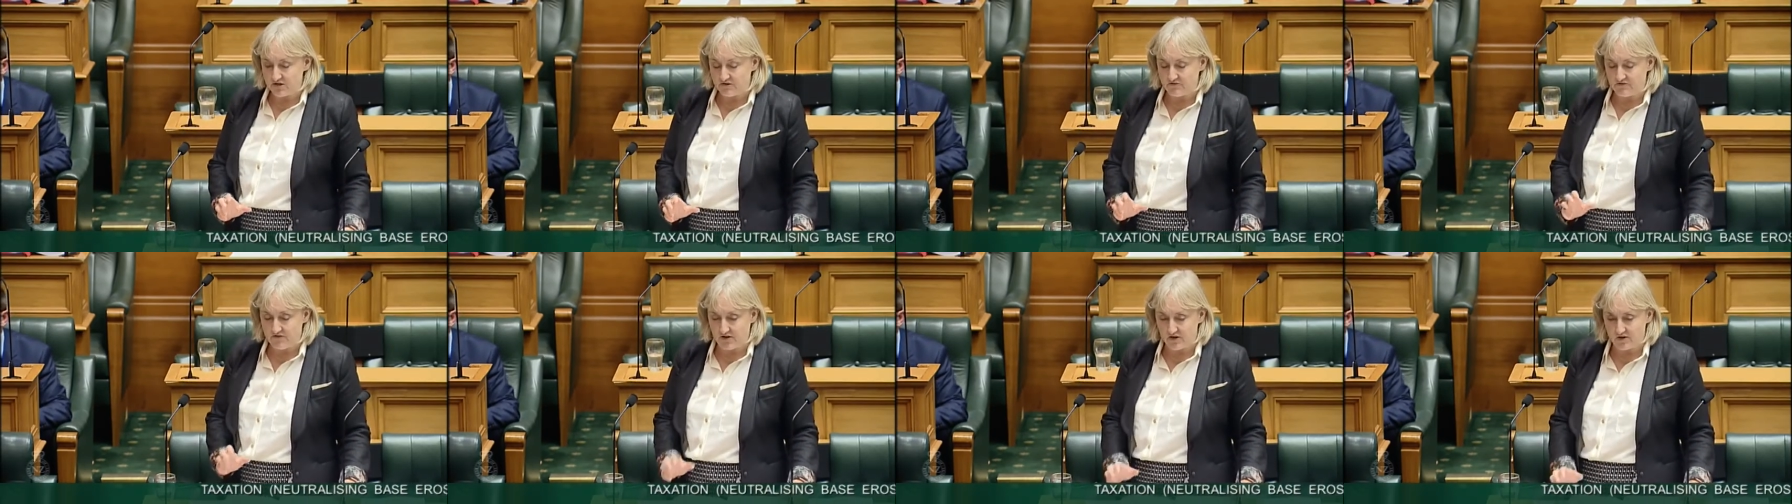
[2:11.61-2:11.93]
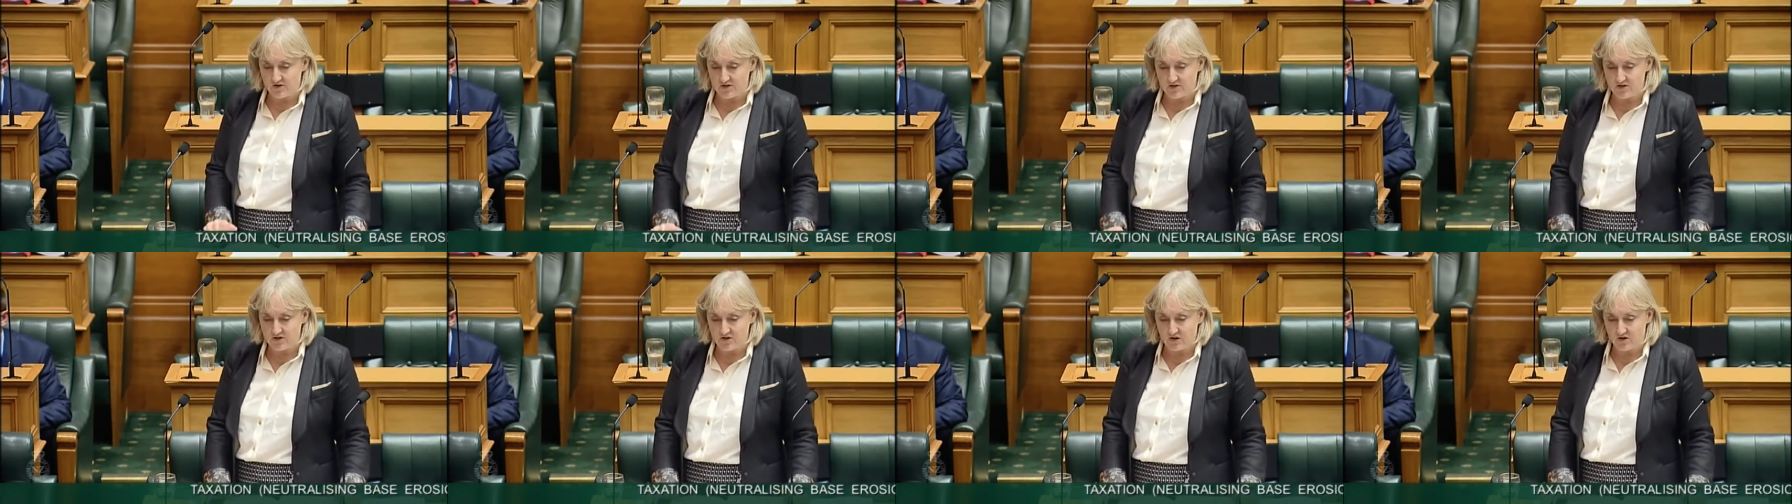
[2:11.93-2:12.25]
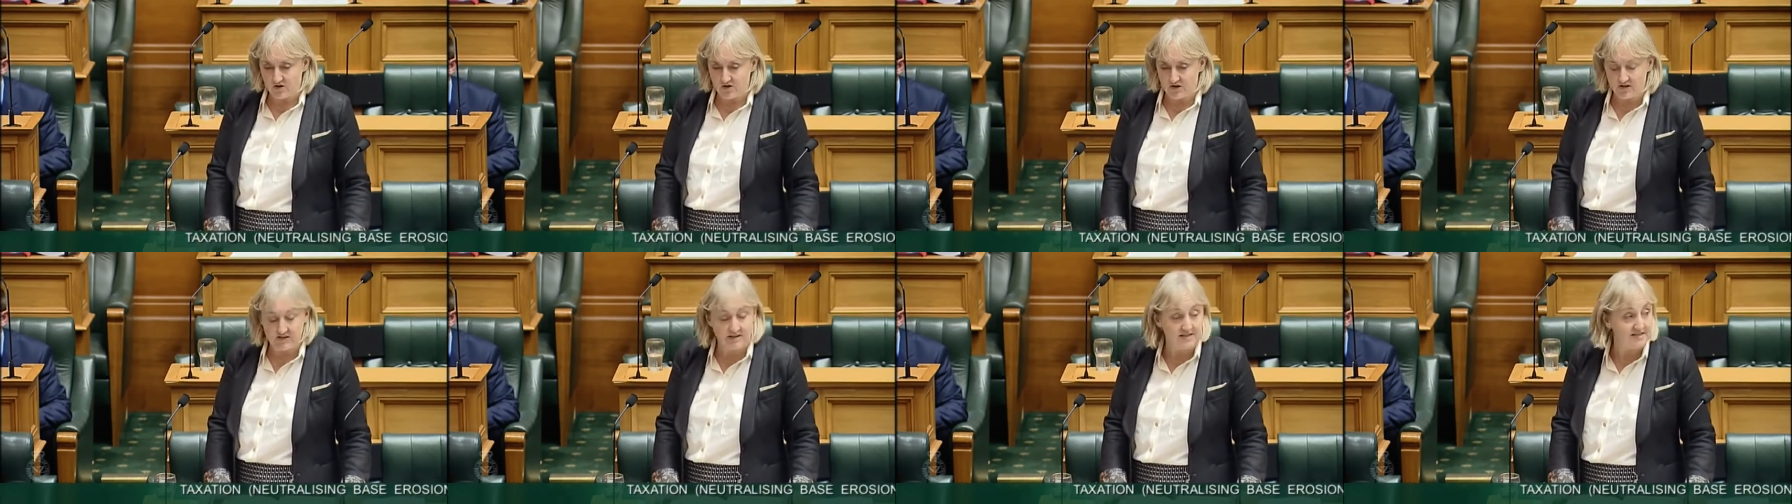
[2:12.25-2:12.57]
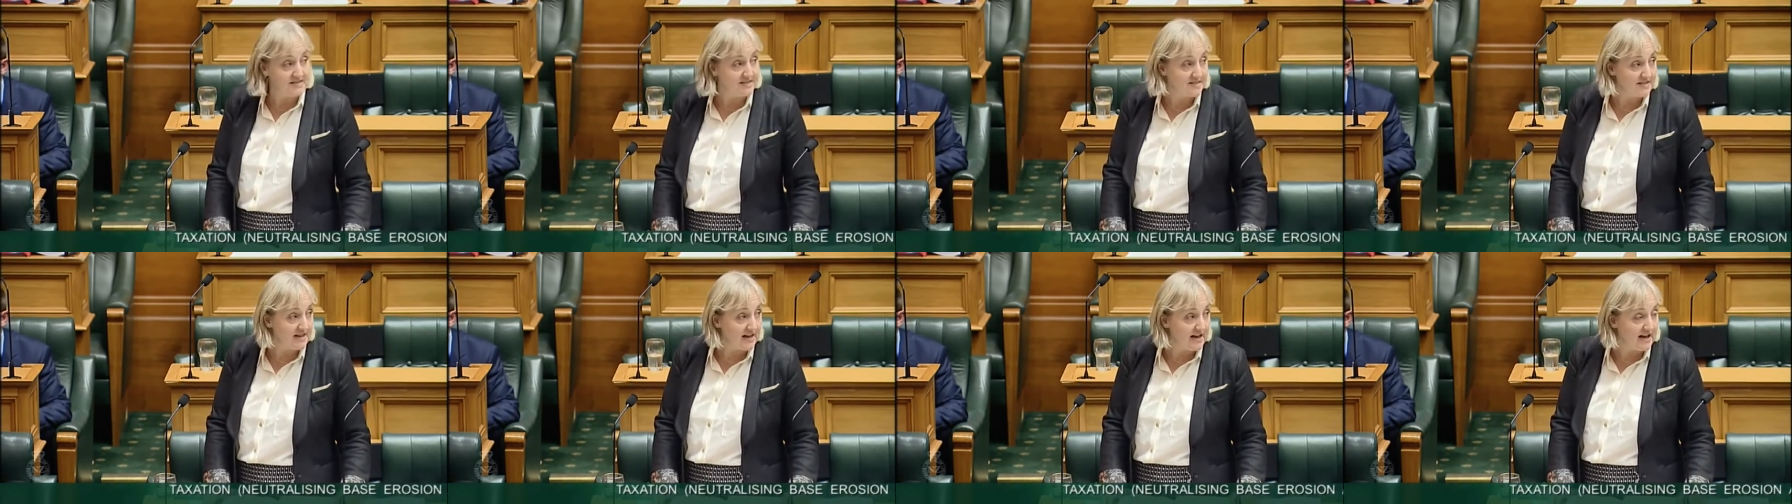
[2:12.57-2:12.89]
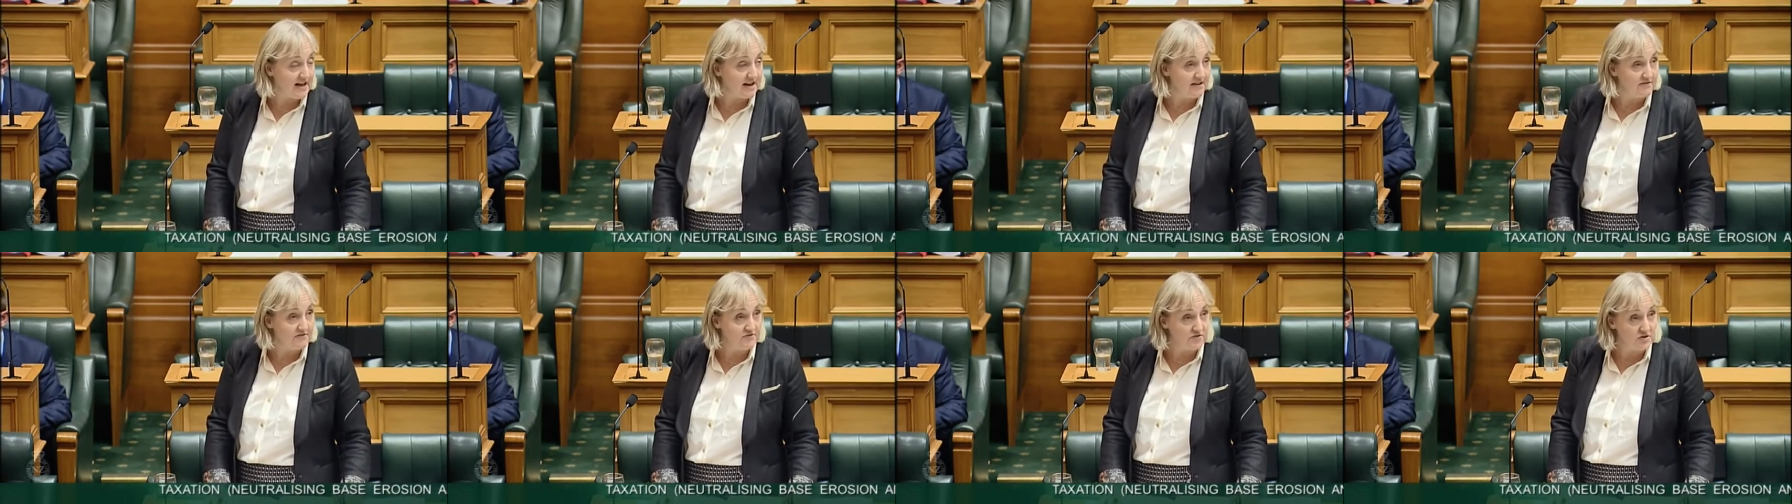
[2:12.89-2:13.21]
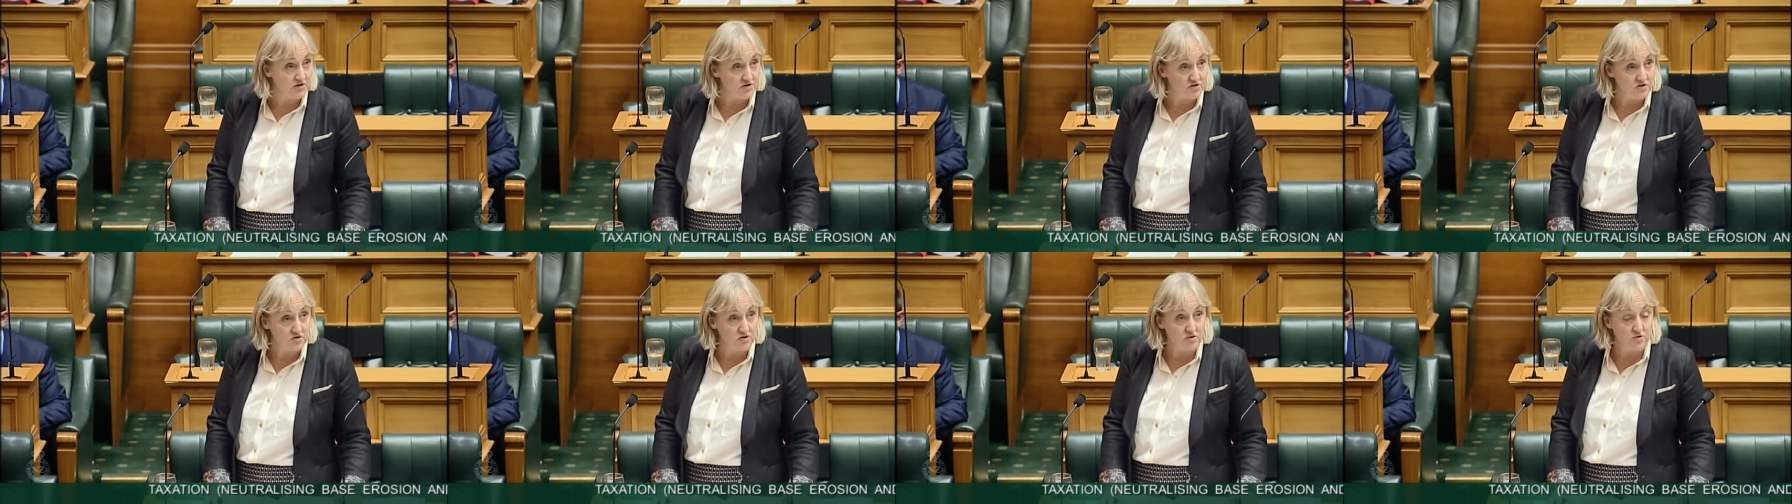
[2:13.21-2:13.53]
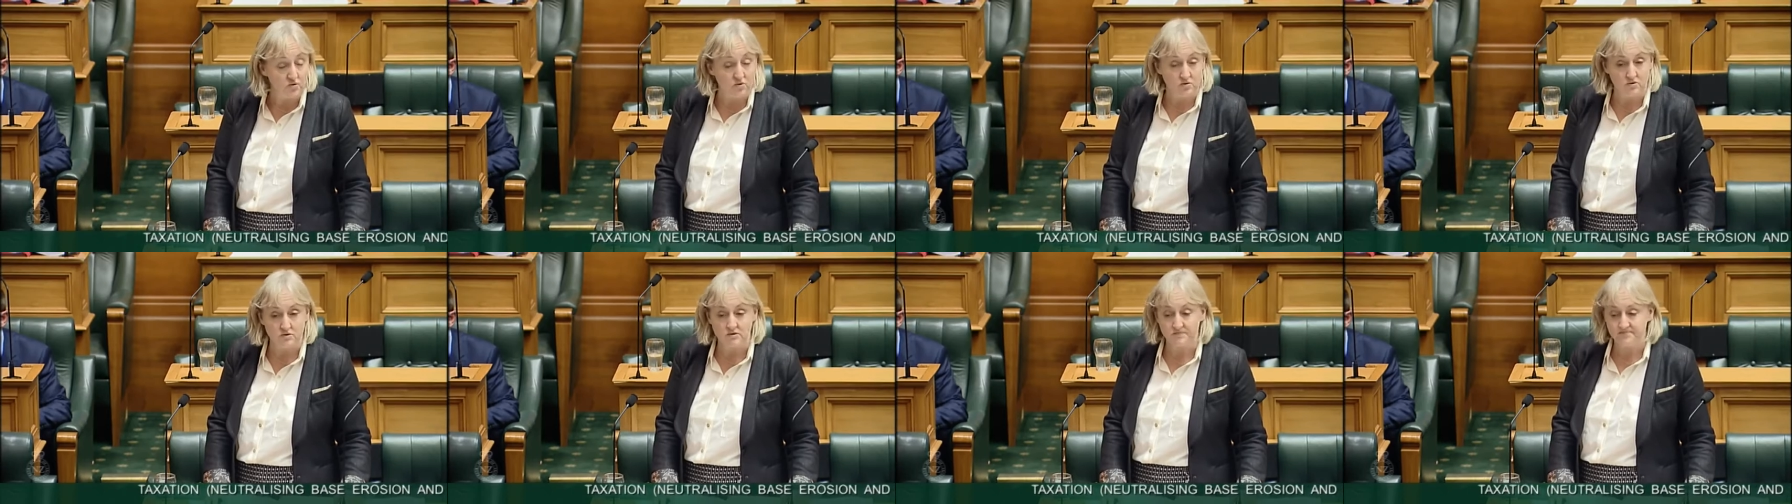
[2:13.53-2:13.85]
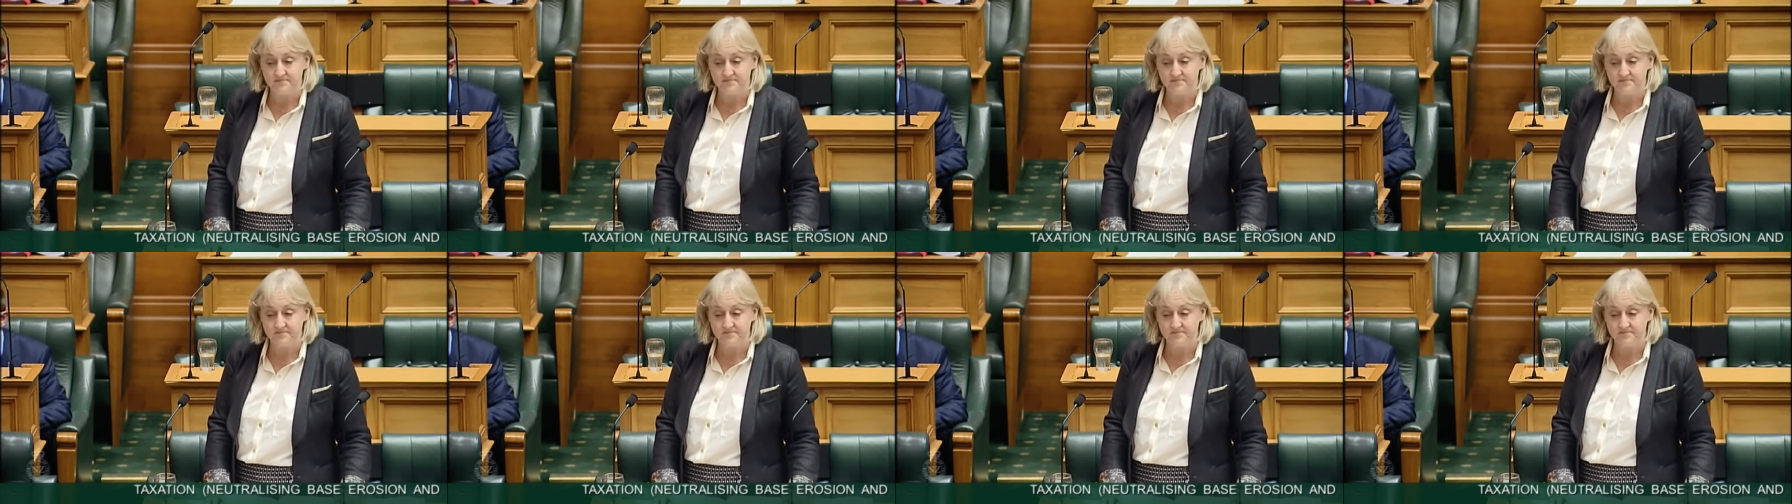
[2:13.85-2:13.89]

to focus on in this uh, first call